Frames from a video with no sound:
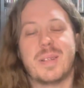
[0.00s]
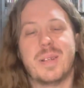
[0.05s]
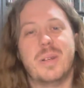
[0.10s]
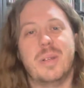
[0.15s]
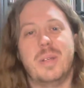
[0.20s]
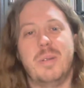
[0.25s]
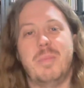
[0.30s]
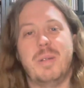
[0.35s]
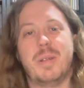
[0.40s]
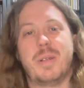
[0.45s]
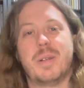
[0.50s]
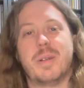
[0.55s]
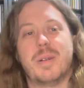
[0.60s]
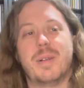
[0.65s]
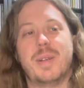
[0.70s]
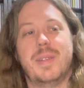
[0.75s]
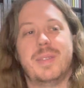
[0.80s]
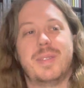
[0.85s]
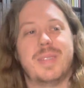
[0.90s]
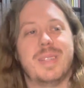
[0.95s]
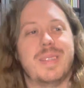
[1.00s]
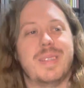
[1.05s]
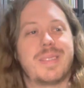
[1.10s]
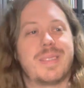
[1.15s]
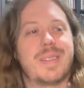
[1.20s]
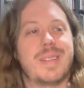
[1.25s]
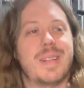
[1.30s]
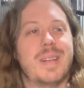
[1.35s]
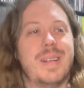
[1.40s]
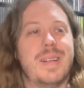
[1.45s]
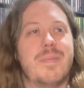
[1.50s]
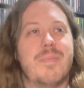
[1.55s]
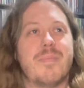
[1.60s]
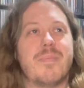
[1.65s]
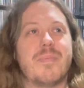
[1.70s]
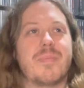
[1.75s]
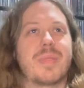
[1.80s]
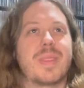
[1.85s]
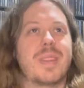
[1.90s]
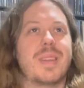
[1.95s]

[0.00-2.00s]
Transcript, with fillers: only because it's um,